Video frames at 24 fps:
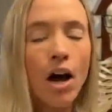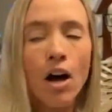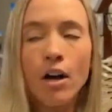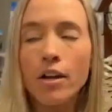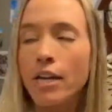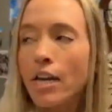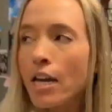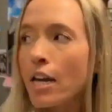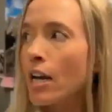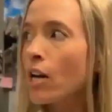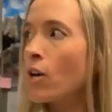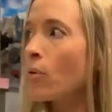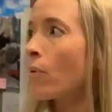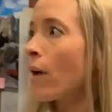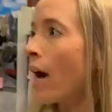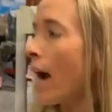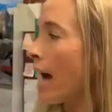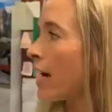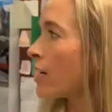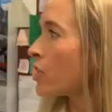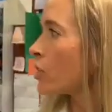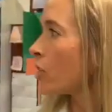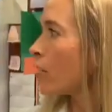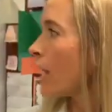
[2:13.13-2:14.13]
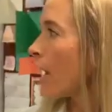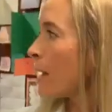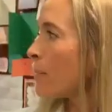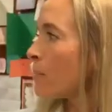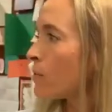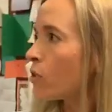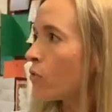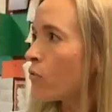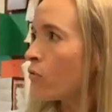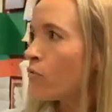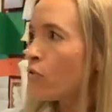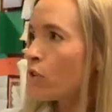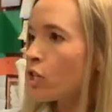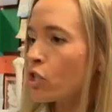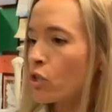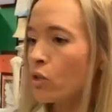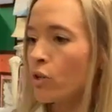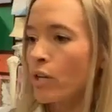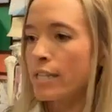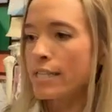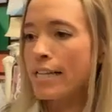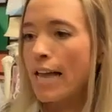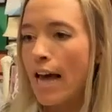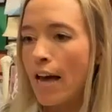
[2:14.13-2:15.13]
On here, we're actually able to
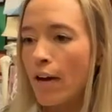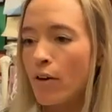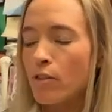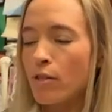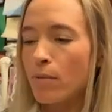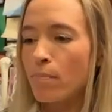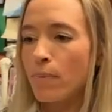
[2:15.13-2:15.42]
visualize how